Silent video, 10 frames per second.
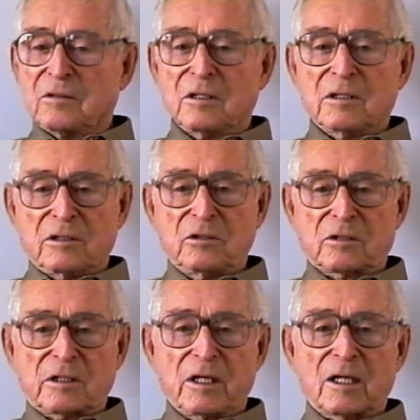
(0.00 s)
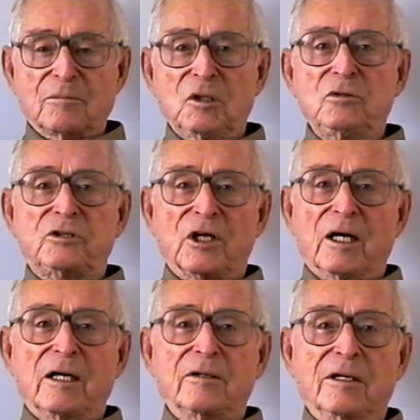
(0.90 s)
Well, you got
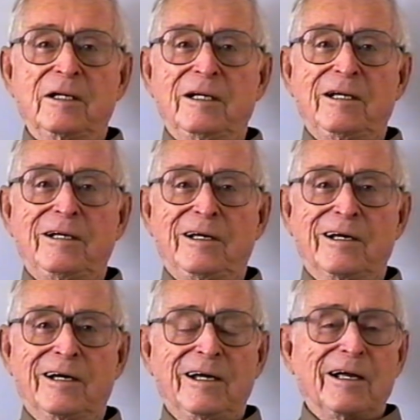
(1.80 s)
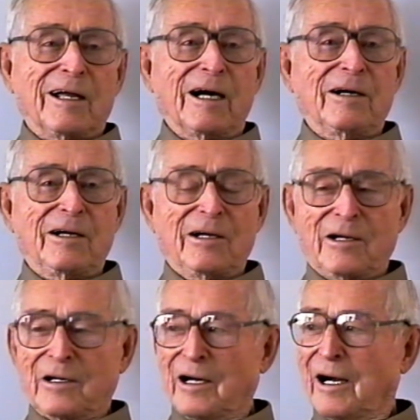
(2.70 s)
moonshine. Did you?
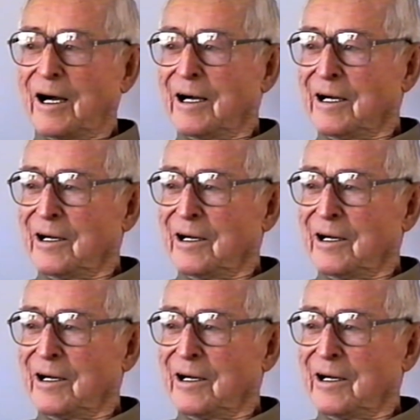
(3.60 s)
Huh?